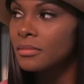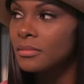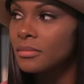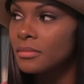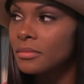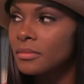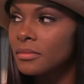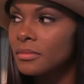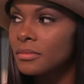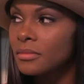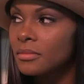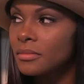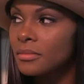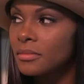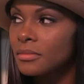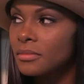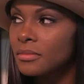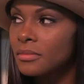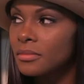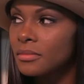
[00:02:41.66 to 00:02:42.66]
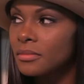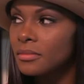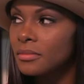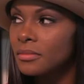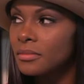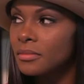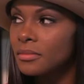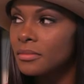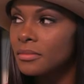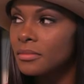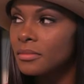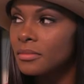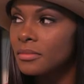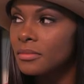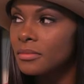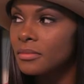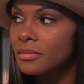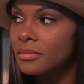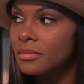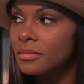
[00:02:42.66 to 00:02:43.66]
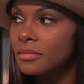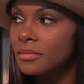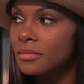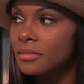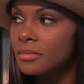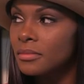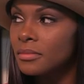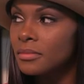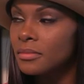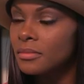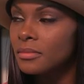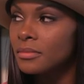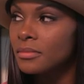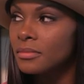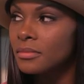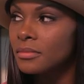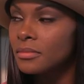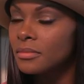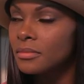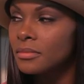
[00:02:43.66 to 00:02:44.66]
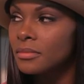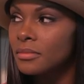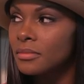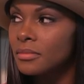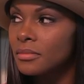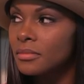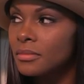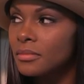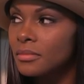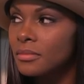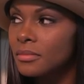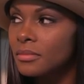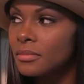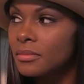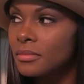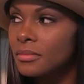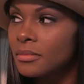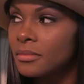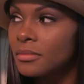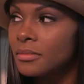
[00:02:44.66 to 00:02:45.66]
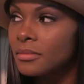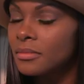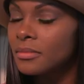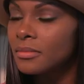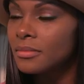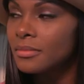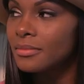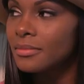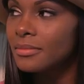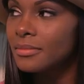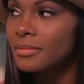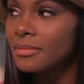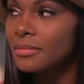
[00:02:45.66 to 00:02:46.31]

The person shown says nothing.